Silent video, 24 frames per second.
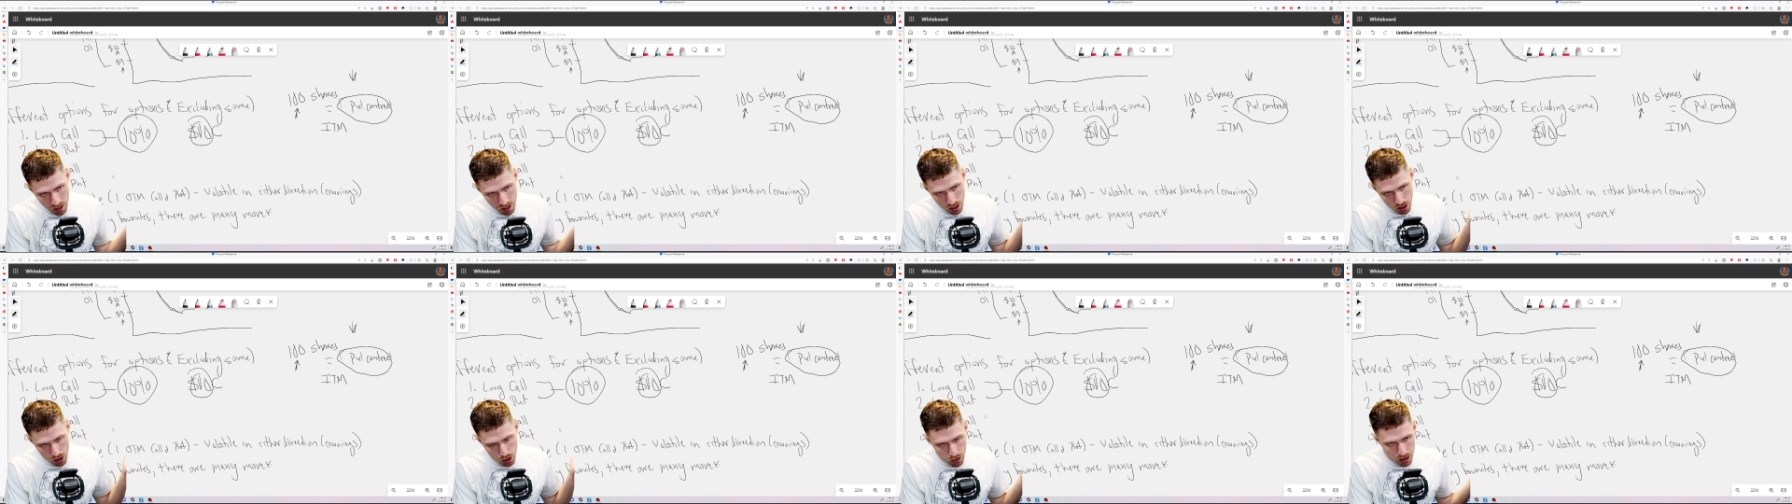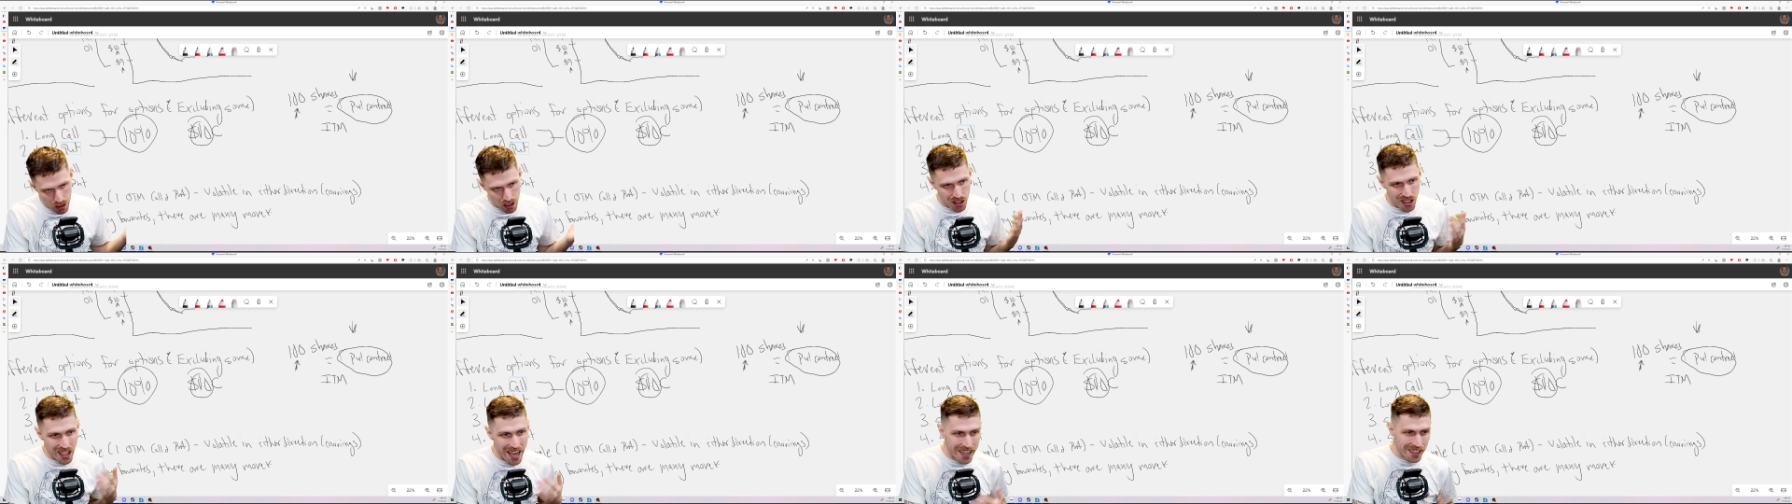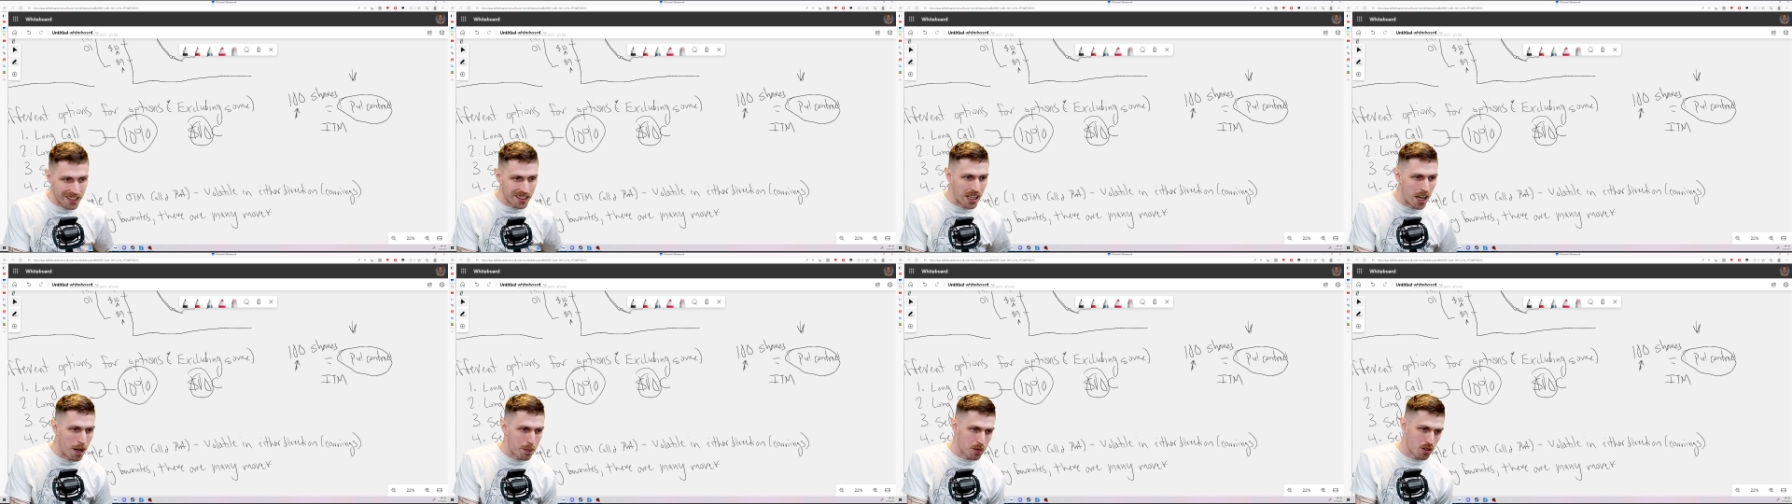you do the
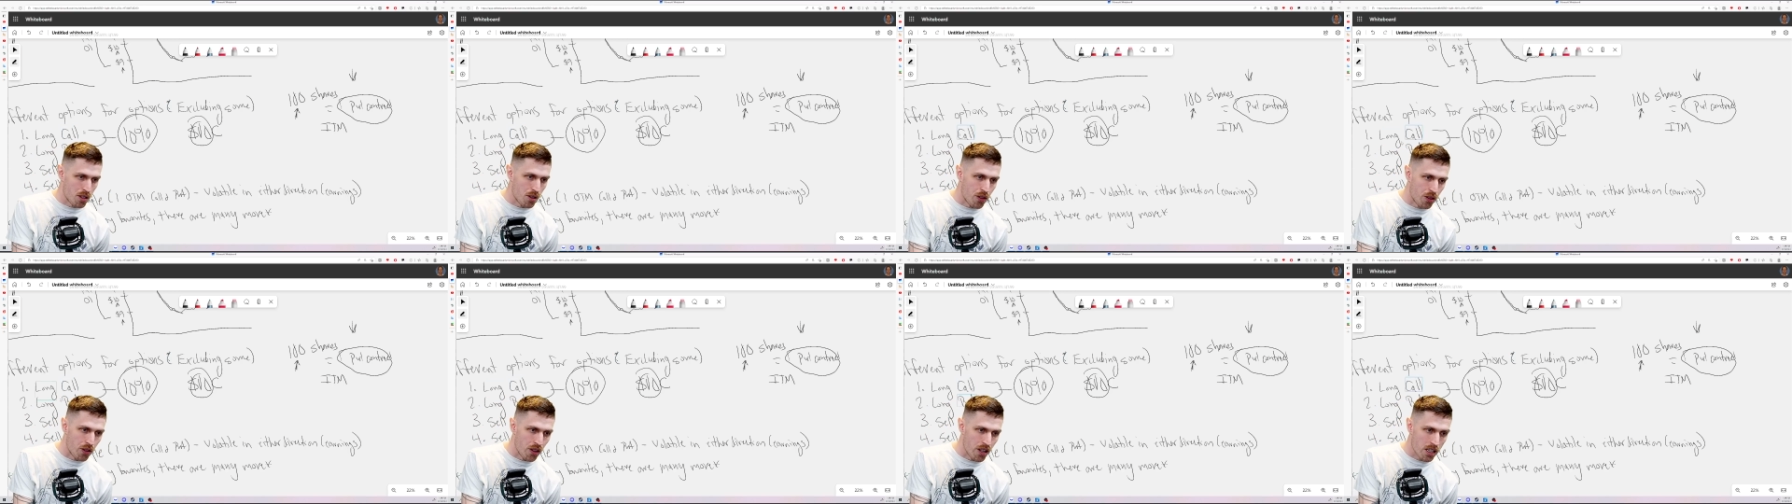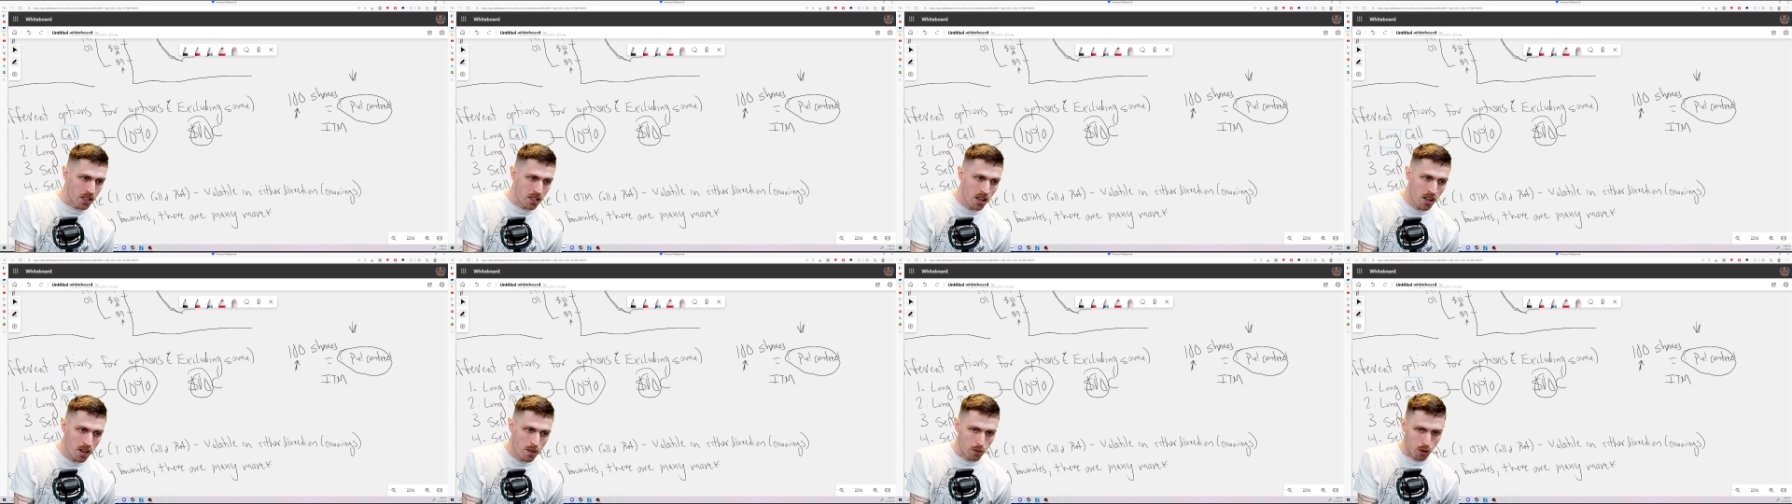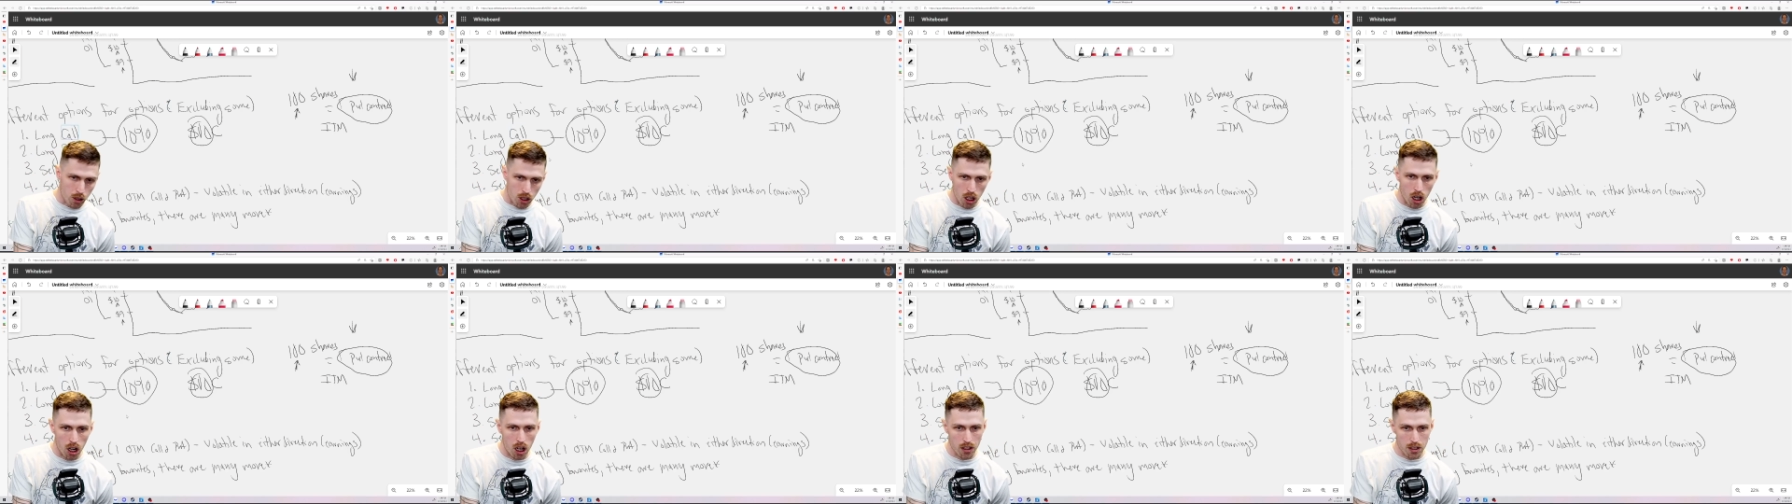exact opposite thing for
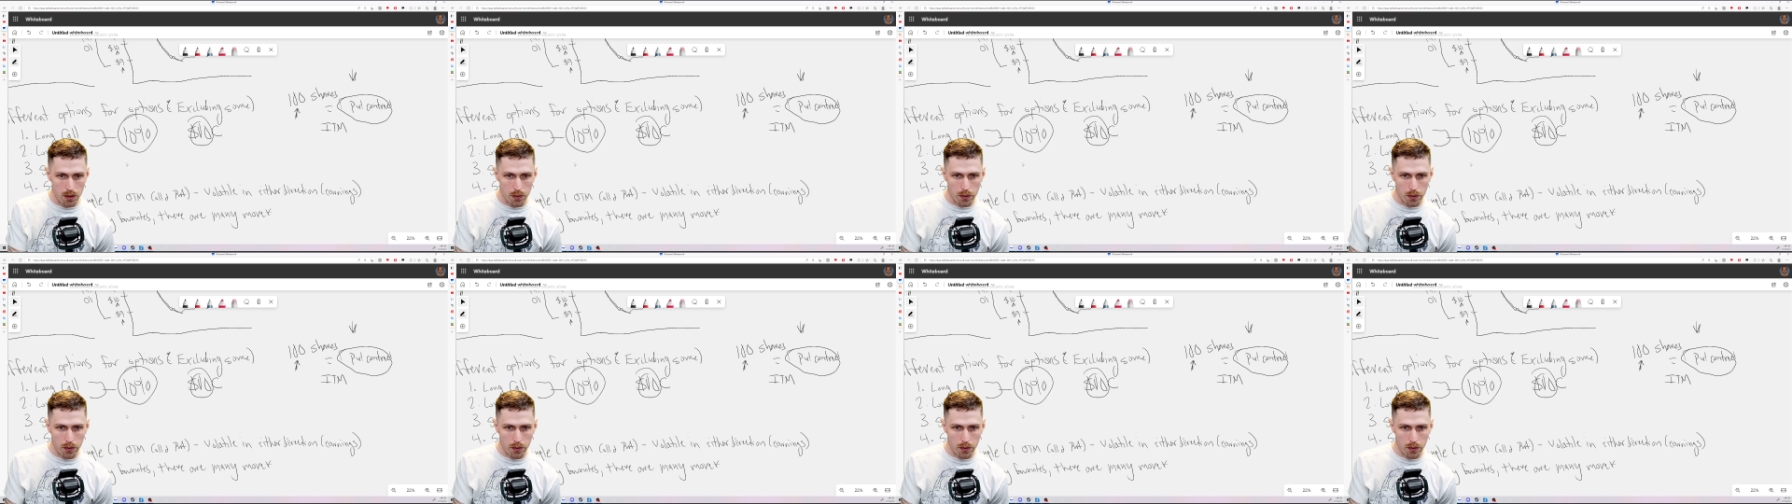calls.